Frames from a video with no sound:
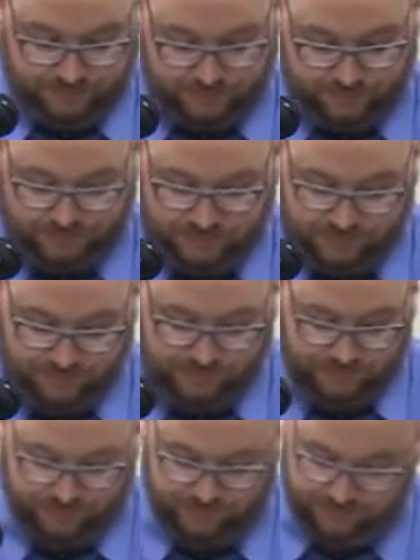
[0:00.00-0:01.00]

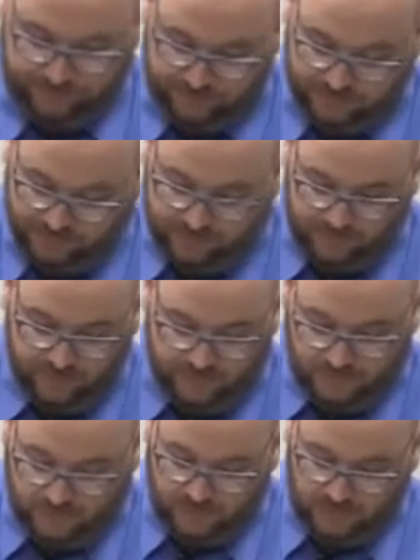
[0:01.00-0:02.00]

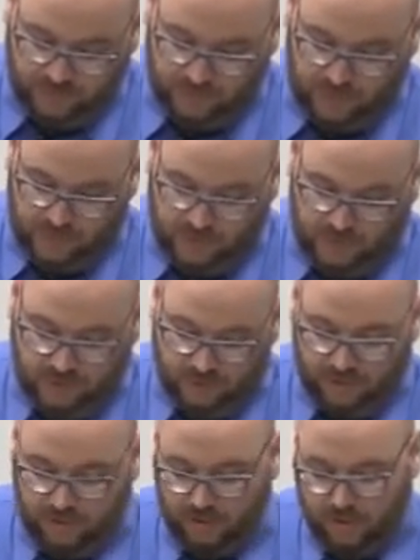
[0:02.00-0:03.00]

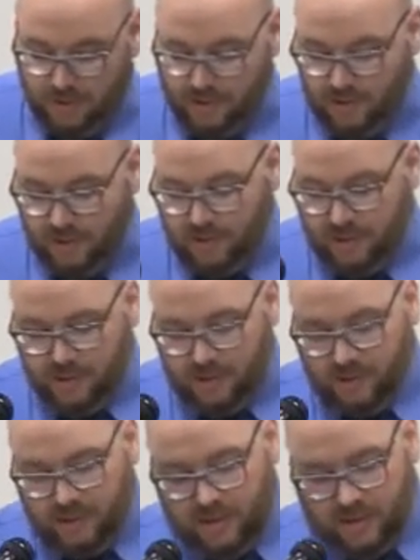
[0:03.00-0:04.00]

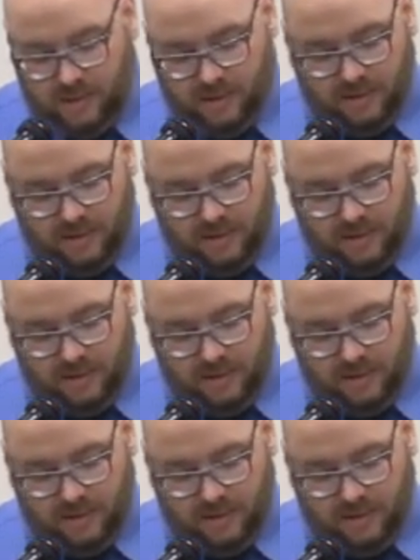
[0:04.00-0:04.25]
Nothing is said.